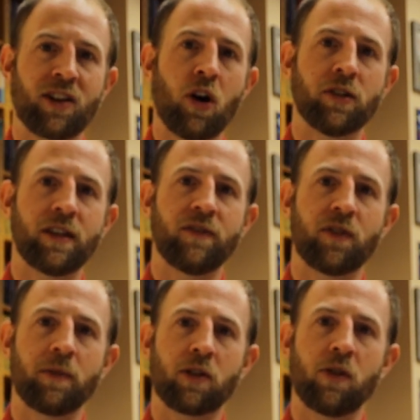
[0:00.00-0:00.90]
taunting
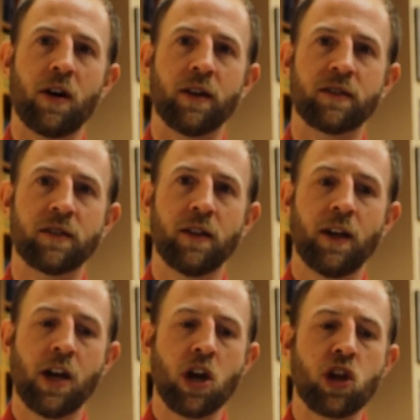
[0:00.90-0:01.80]
from the cross.
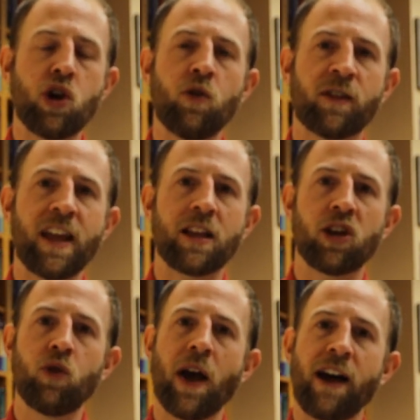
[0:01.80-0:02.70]
You think
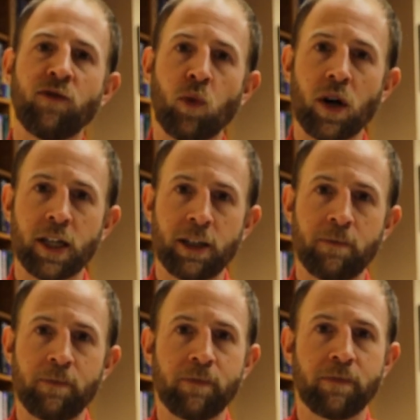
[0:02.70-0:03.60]
you have won?